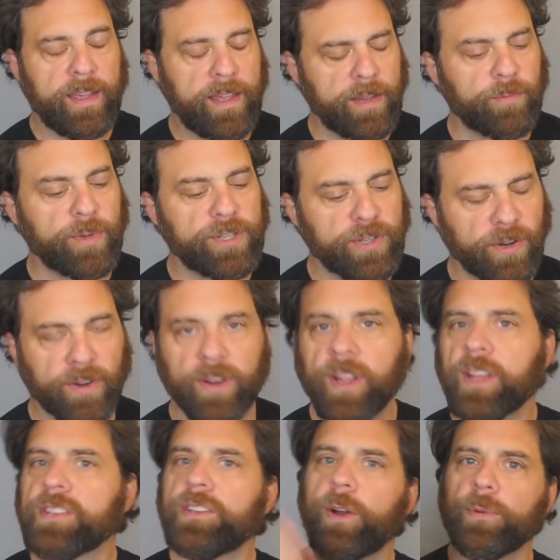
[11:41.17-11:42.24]
in return.
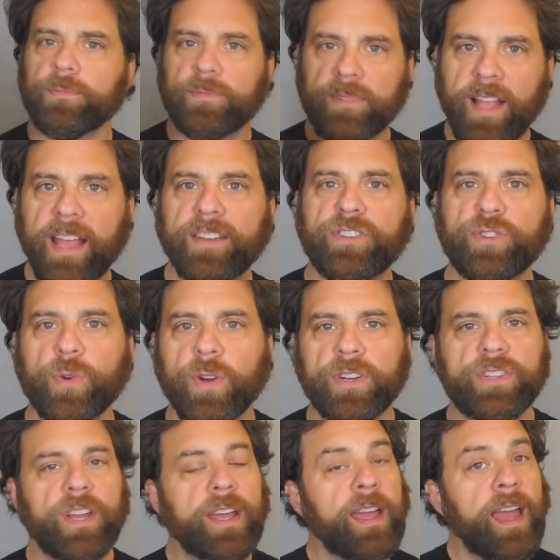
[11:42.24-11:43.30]
So thanks,
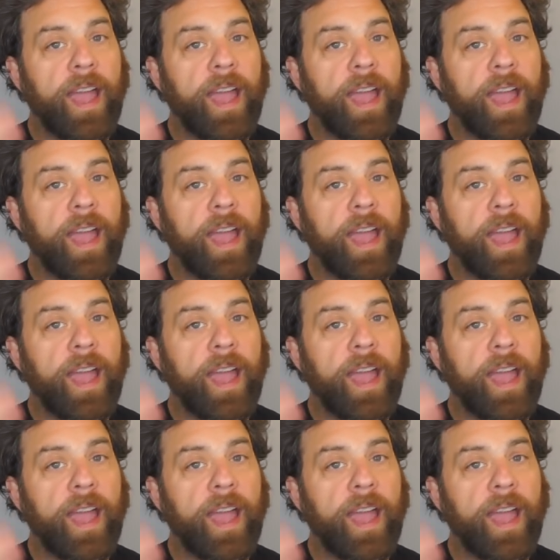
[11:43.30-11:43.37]
George.